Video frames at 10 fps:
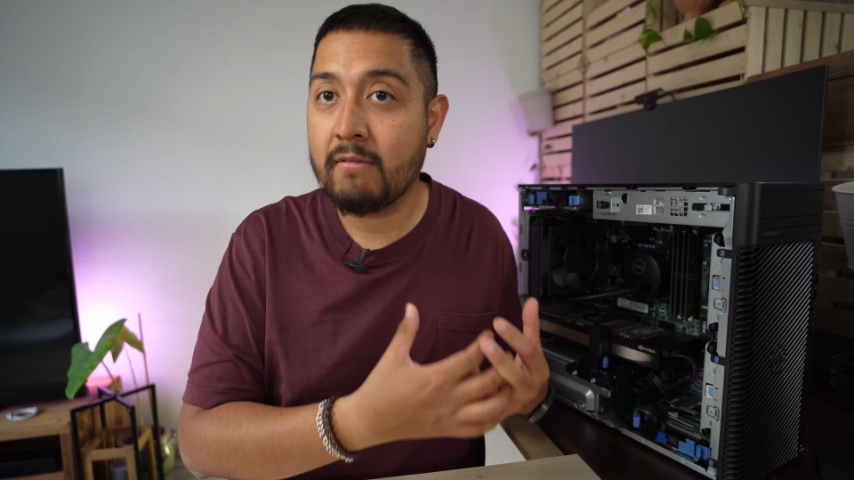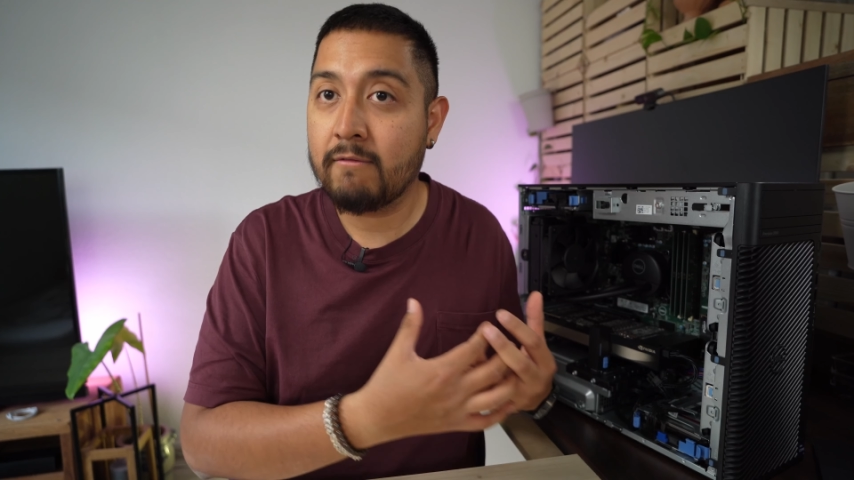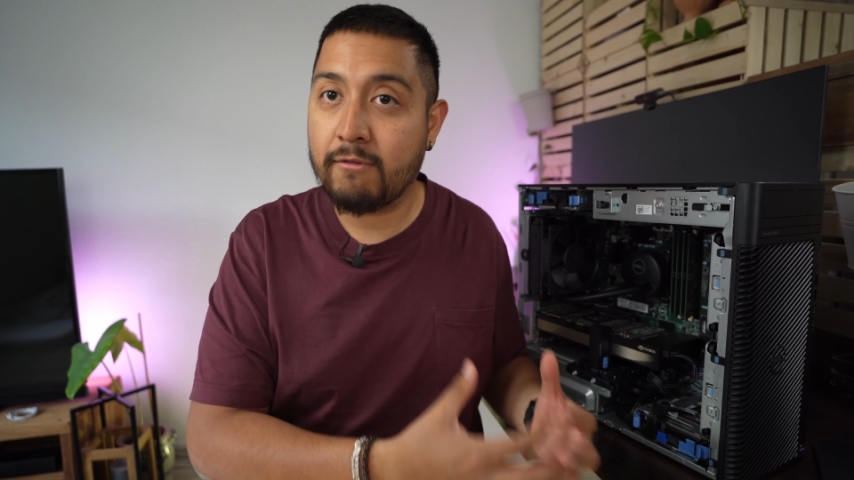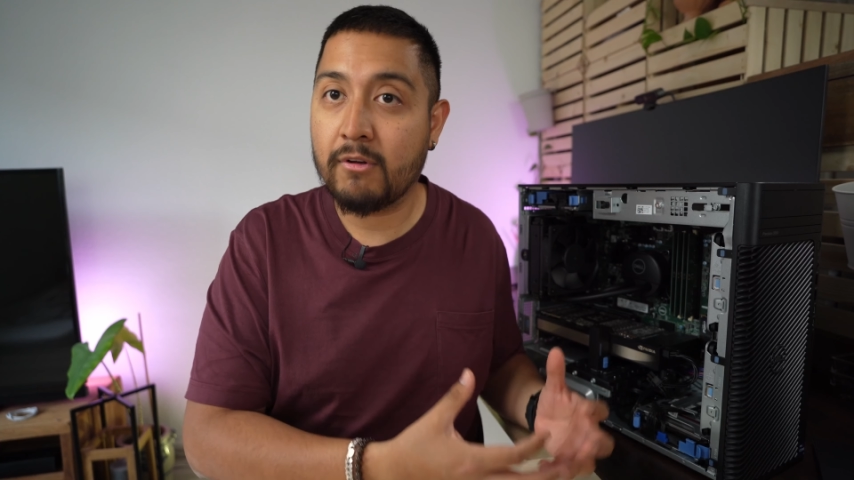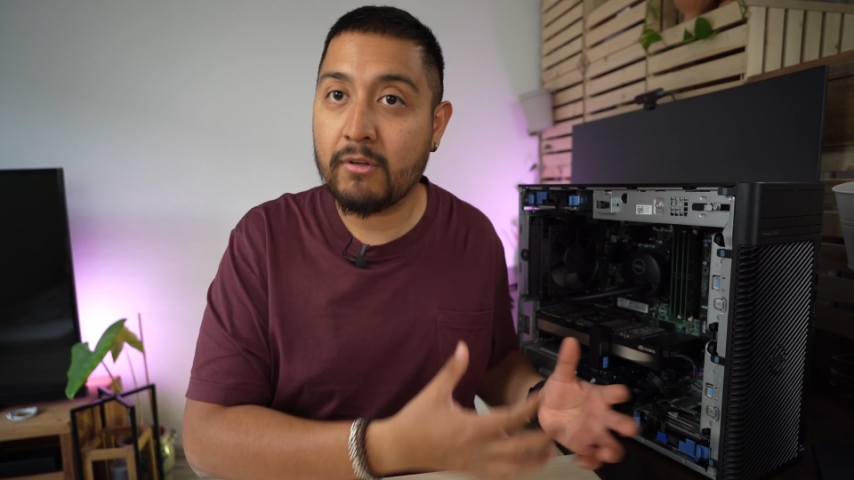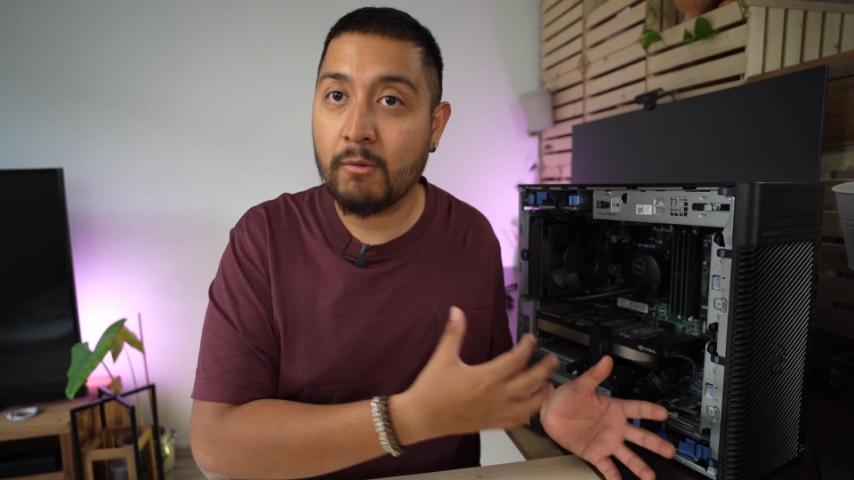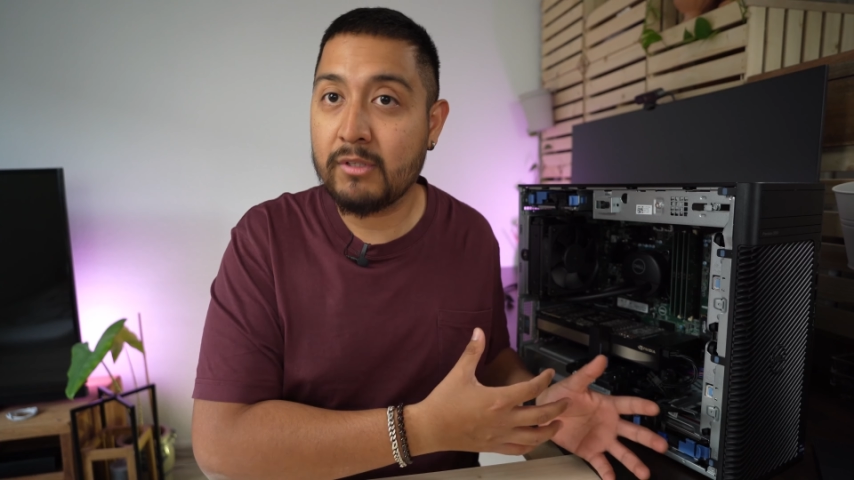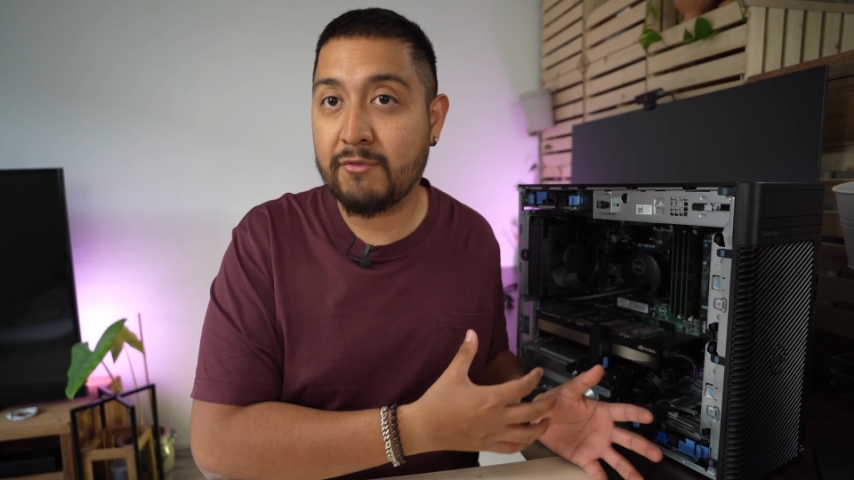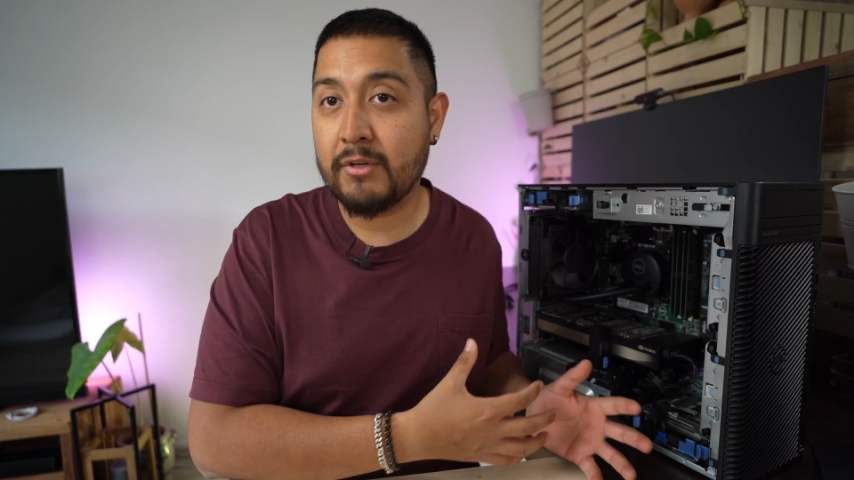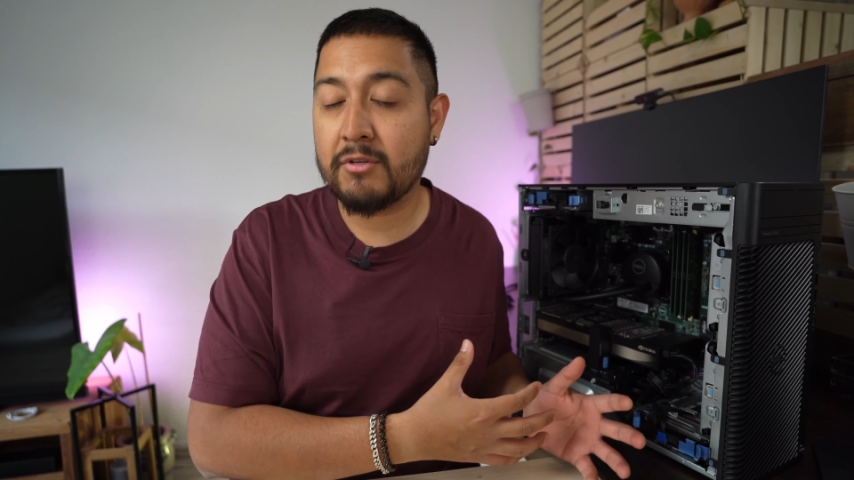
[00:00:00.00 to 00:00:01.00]
for all
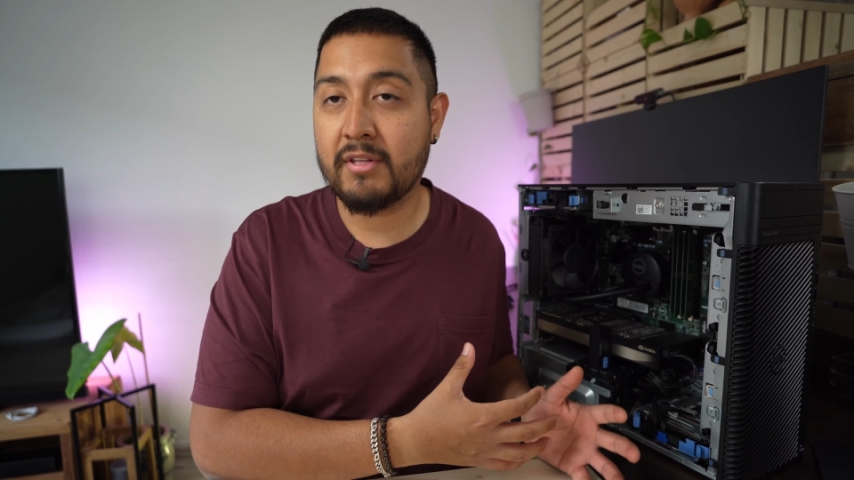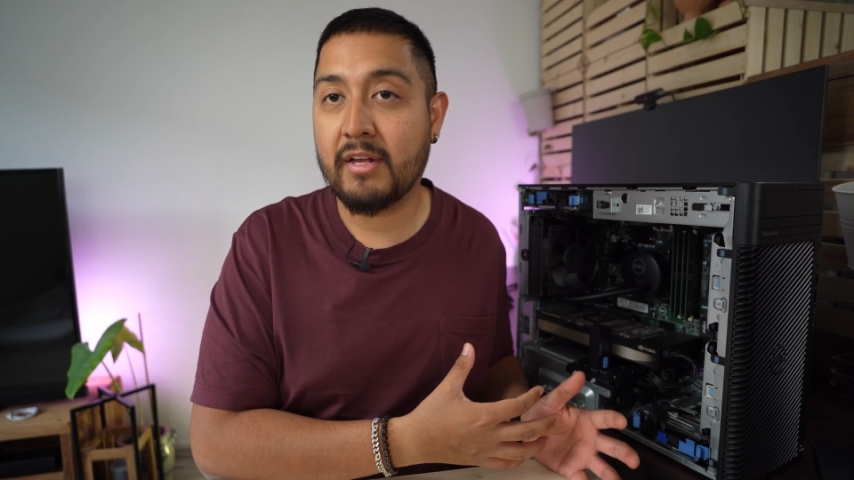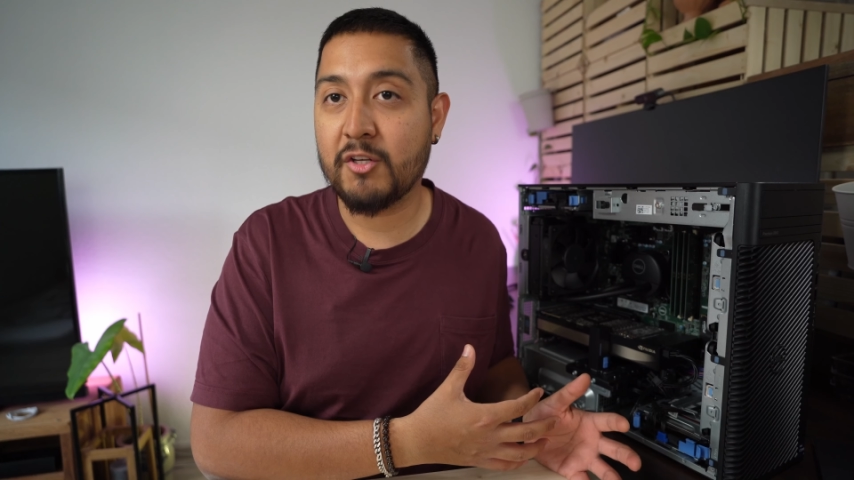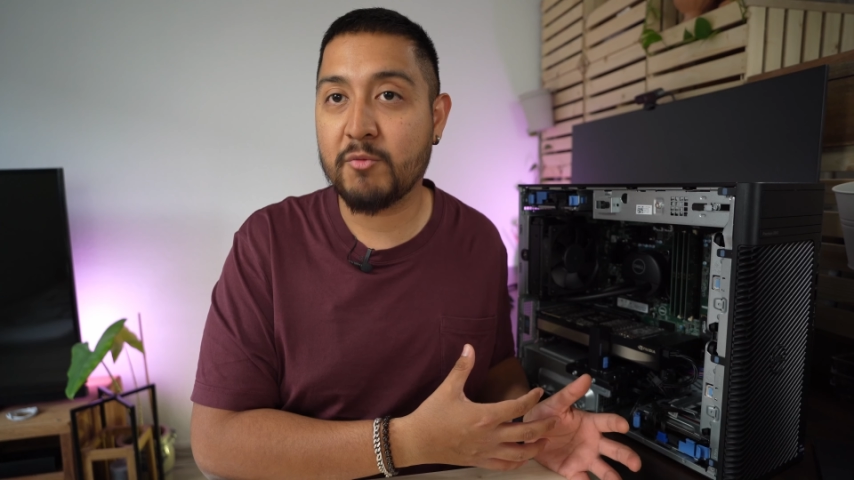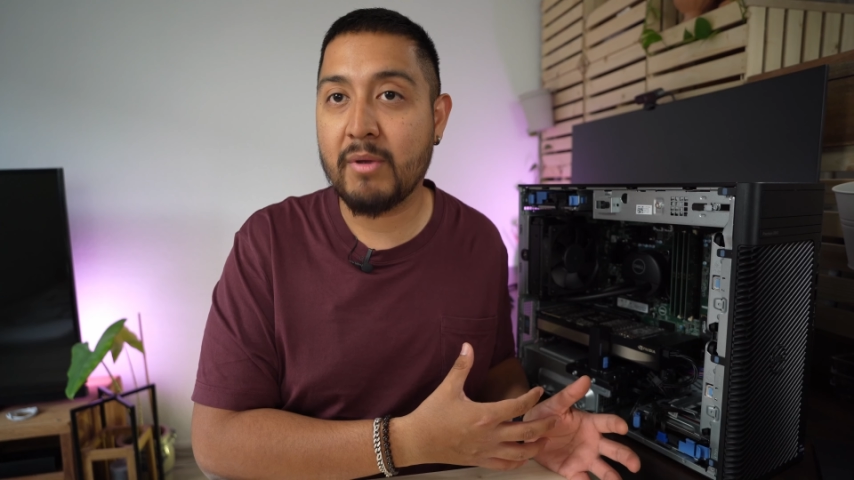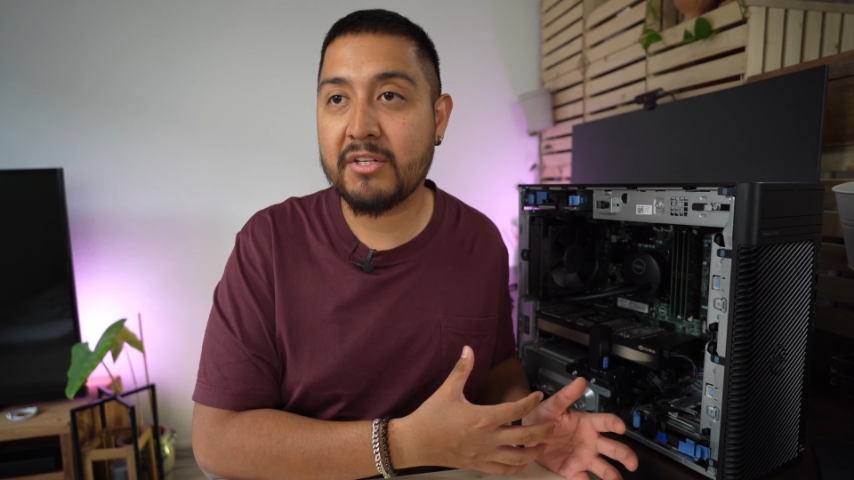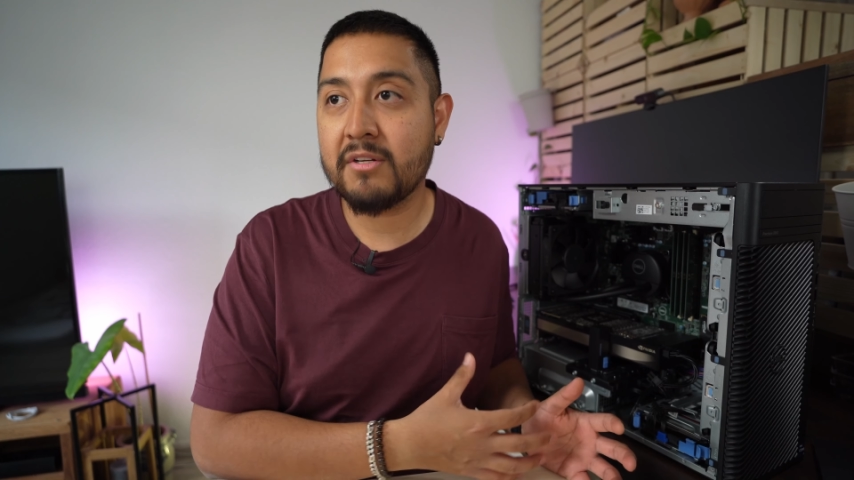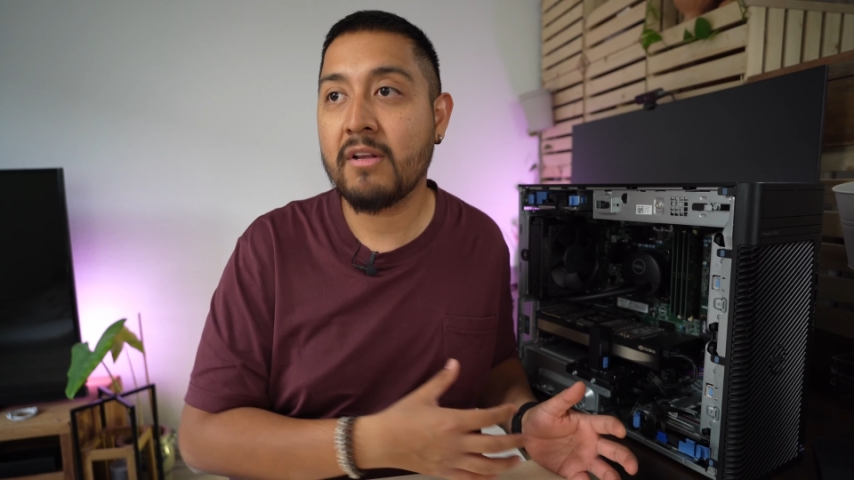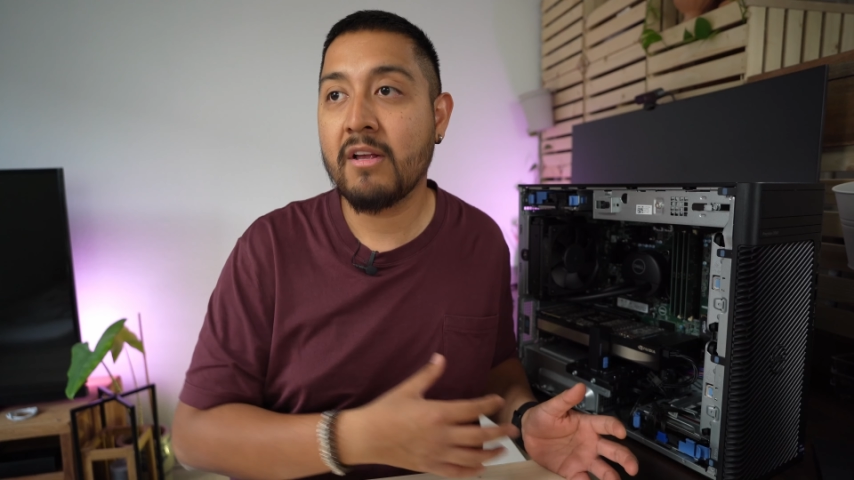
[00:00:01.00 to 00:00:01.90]
these features that I just mentioned.